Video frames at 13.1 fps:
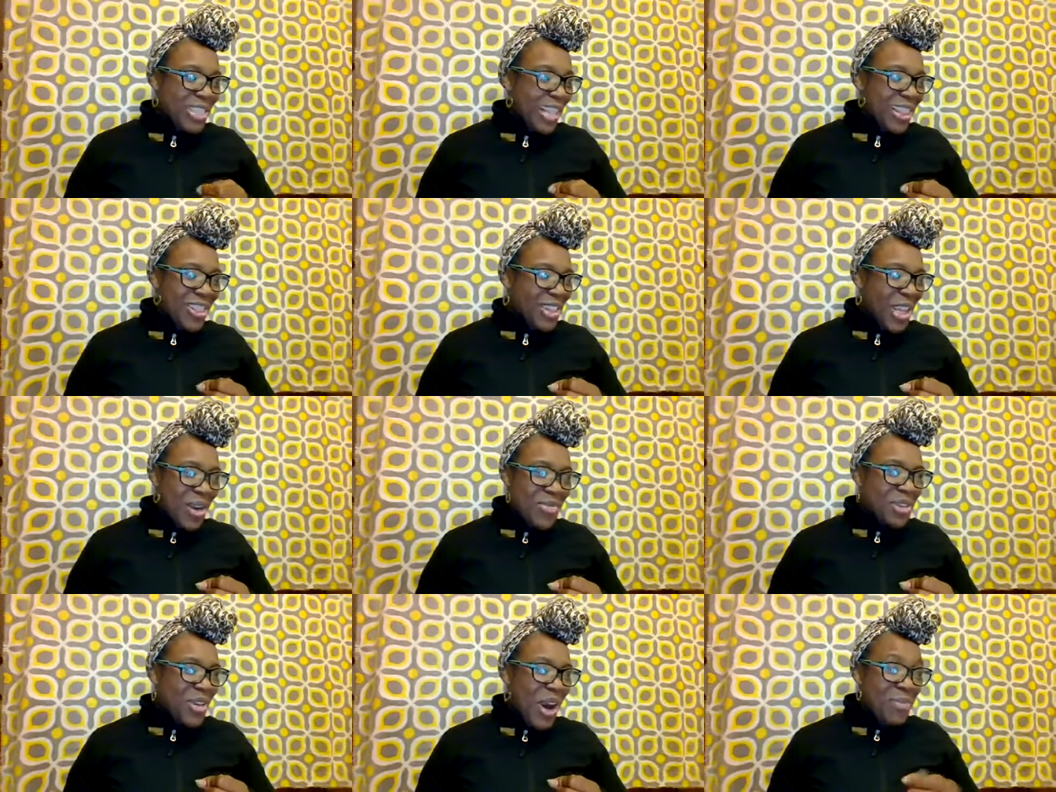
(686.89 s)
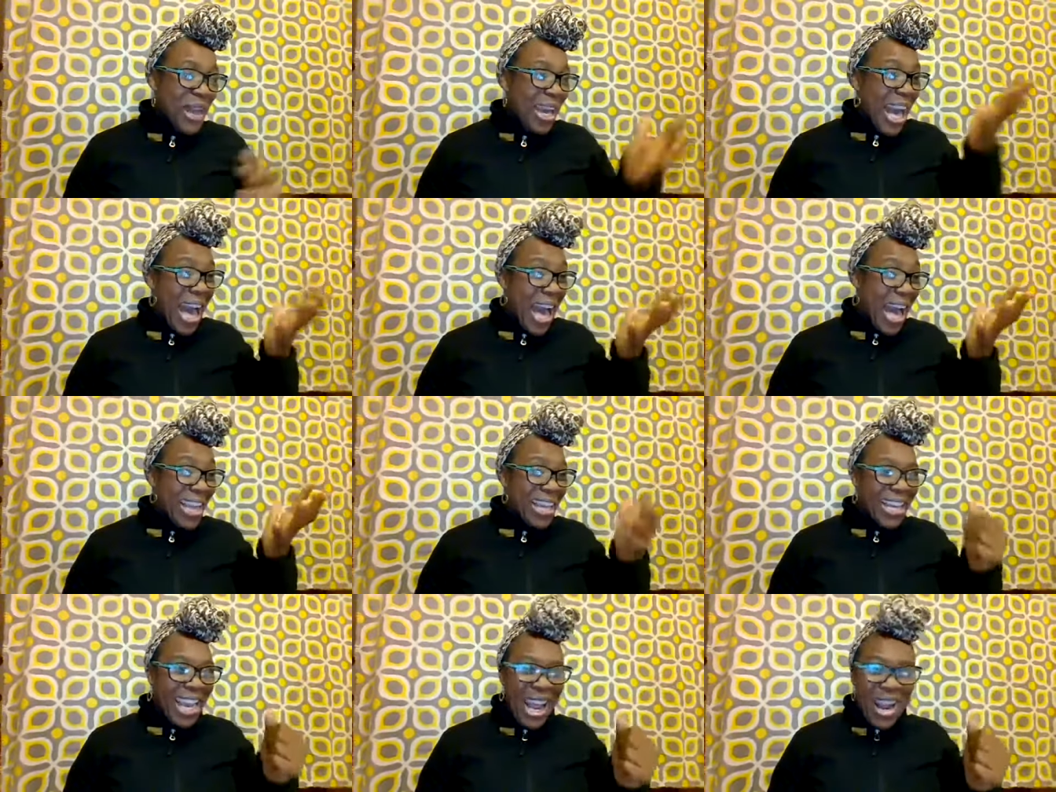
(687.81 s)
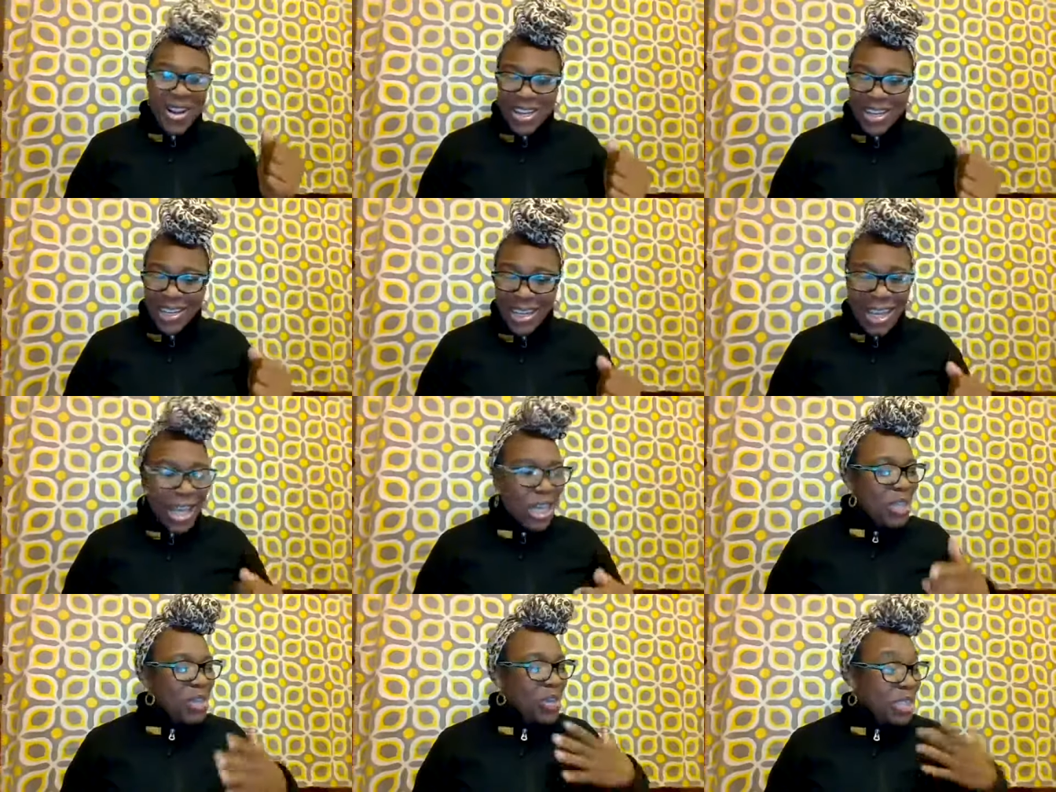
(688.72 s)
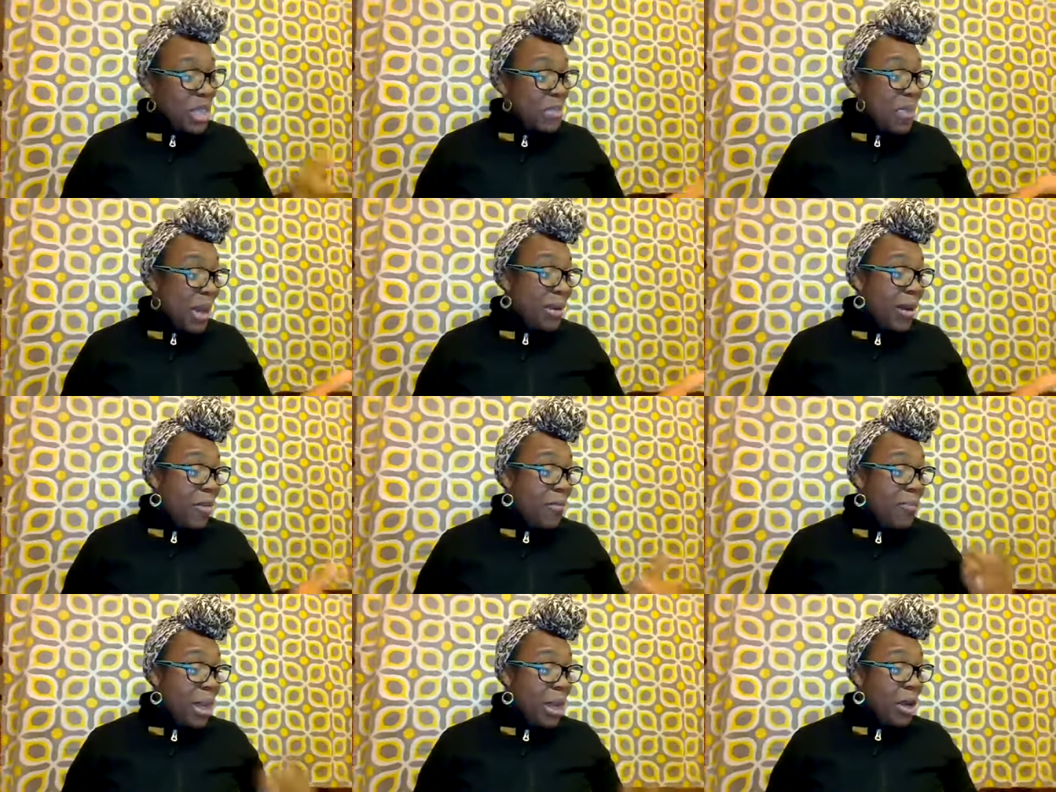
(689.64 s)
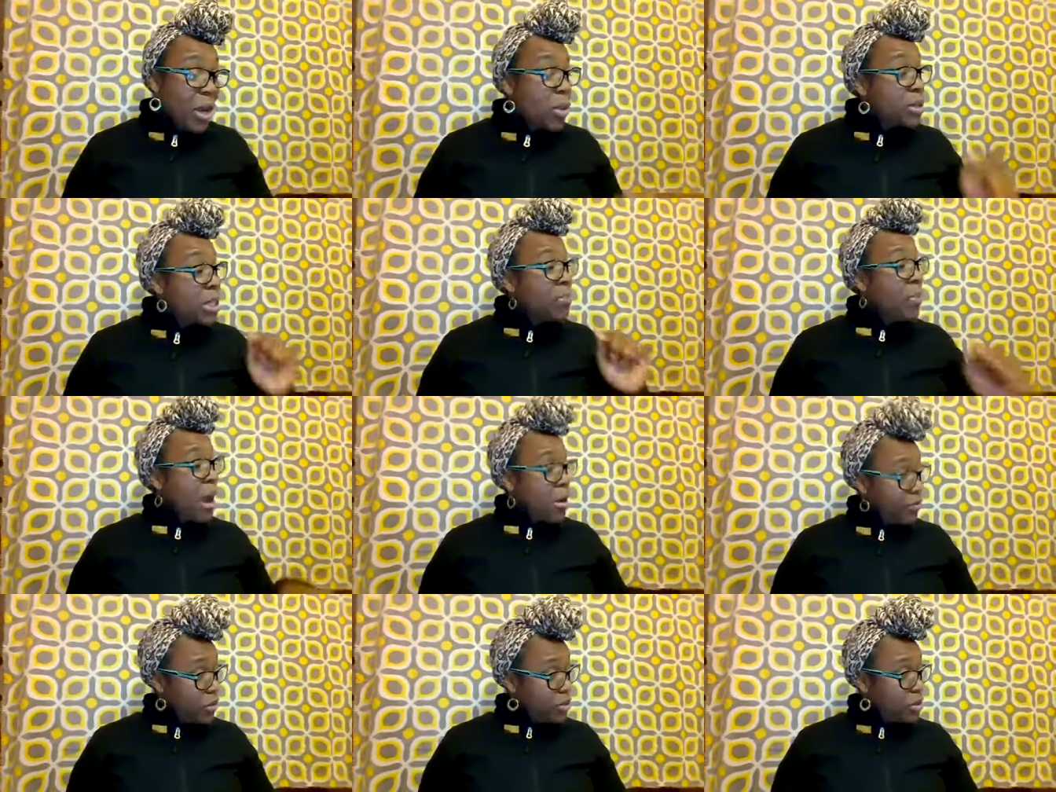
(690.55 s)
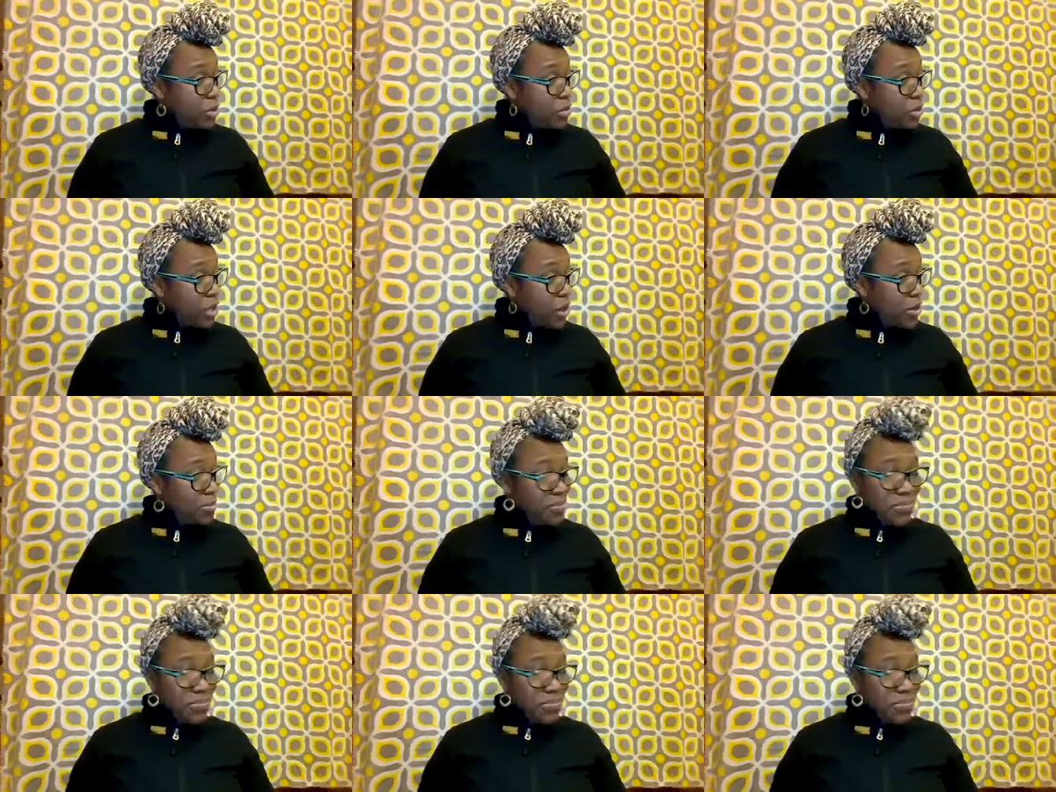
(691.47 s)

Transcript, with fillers: I thought that was, I'm like, ah, look at Erica. So send my love, be encouraged. I'm proud of you too, sir.